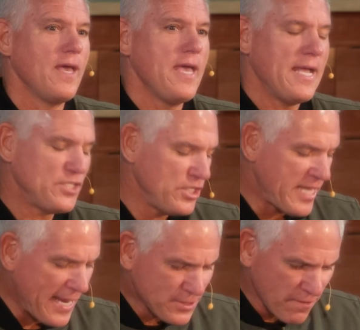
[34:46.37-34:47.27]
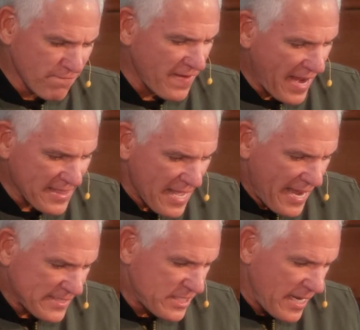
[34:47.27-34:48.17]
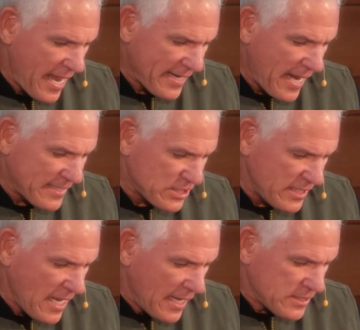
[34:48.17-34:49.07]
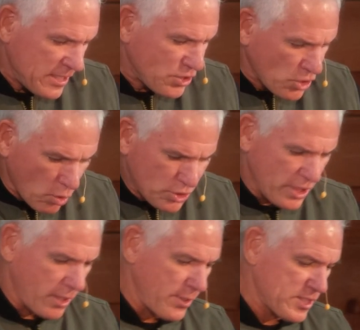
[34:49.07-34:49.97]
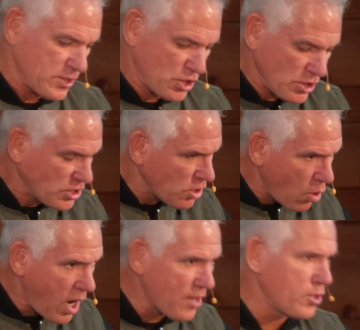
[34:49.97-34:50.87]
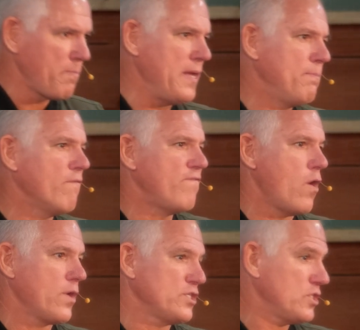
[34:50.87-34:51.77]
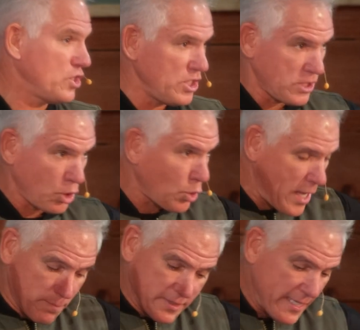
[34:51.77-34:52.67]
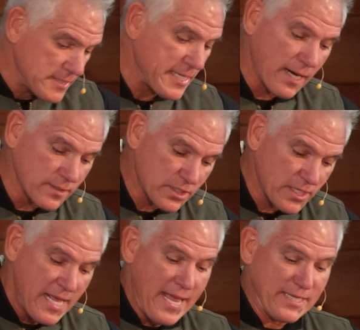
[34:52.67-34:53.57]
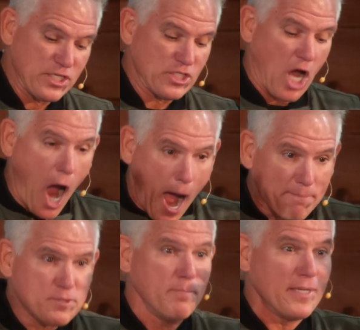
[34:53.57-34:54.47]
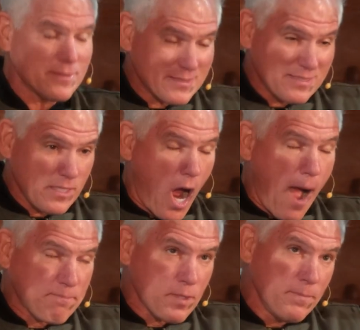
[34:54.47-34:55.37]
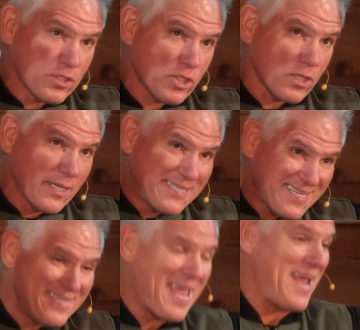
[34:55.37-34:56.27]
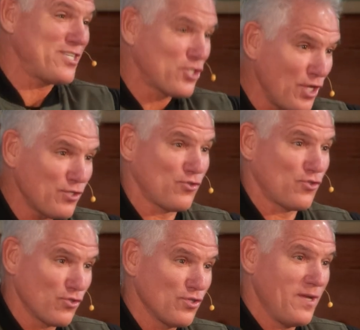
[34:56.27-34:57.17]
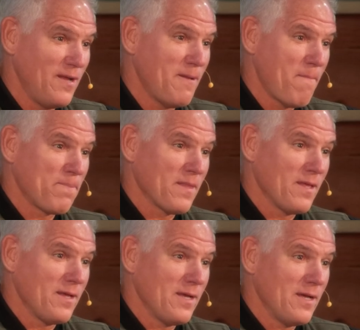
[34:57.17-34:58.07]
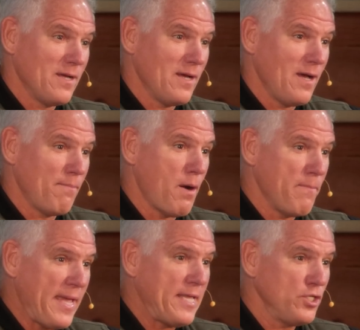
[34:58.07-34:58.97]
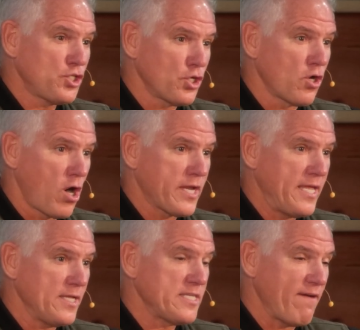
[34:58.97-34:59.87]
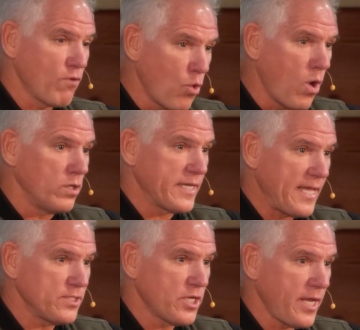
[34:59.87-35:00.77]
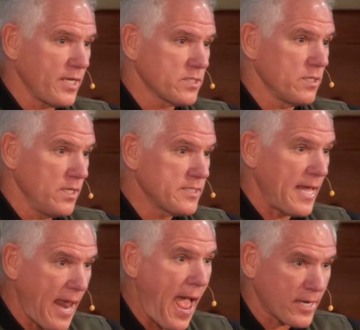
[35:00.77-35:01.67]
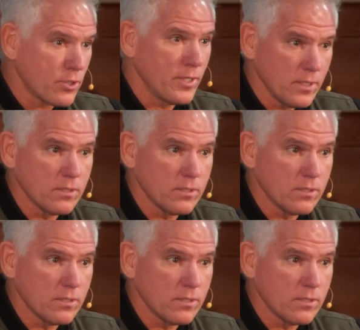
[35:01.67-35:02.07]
And she takes her faith, and she's so generous, and she's so other people focused, and she's incredibly intelligent, and she's optimistically tenacious about making sure our kids have quality education. Is that accurate?